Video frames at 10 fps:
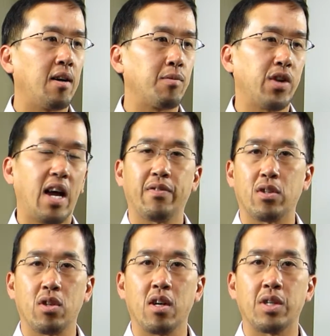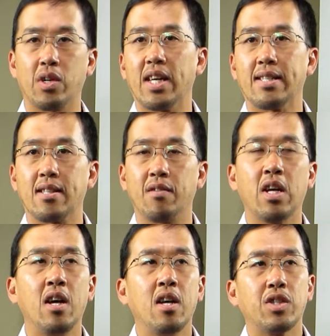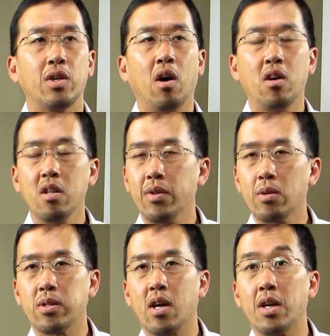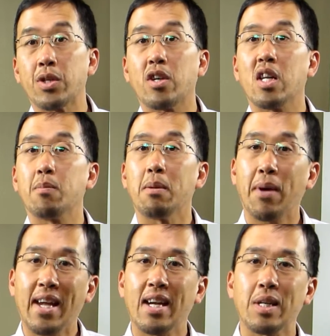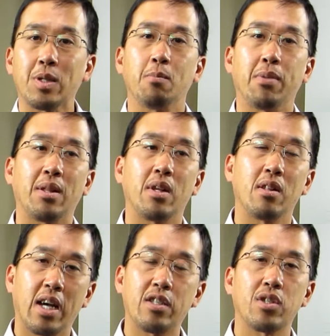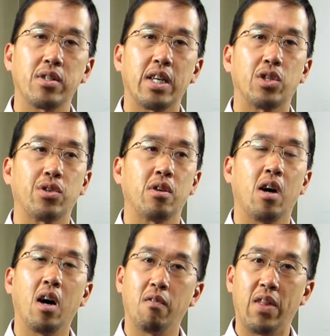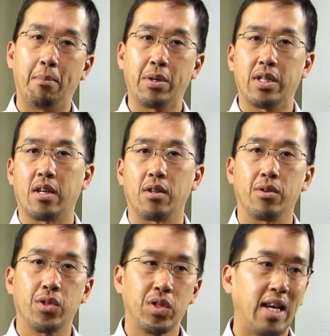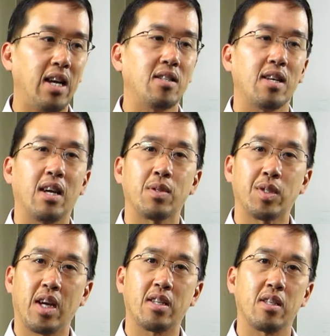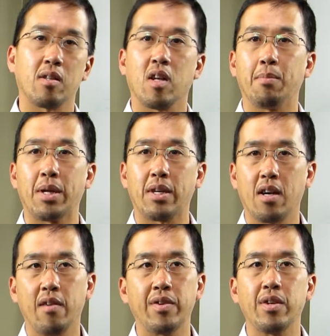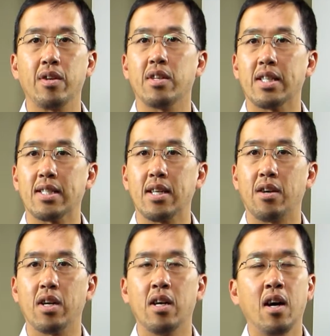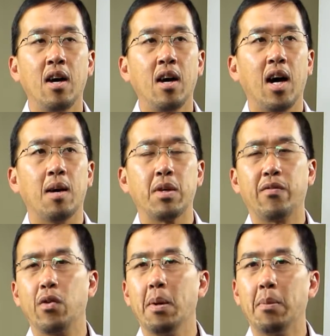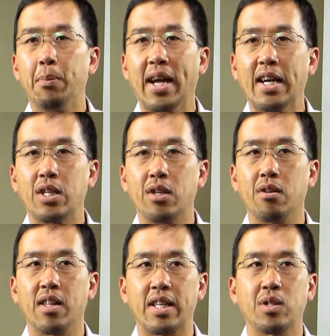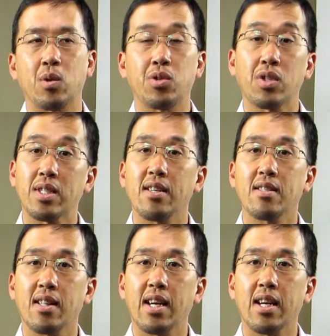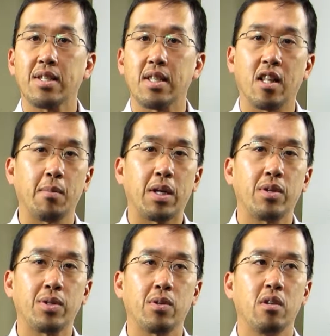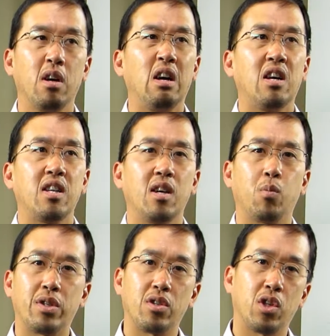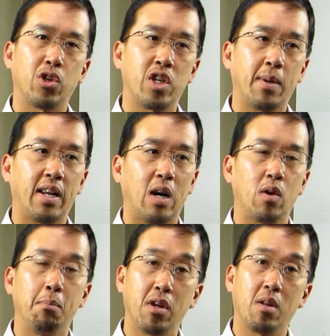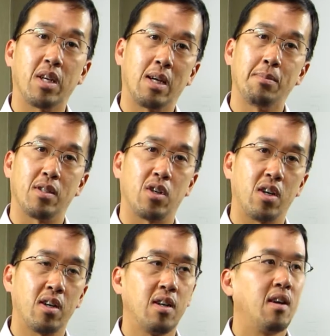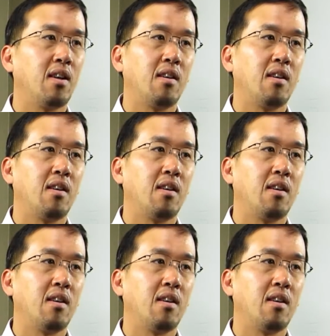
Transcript: traffic laws, all that stuff. So all of those laws are going to be passed by the legislature of that particular state and signed into law by the governor, etc. If you remember back to your social studies class in elementary school, where you learned about how a bill becomes a law,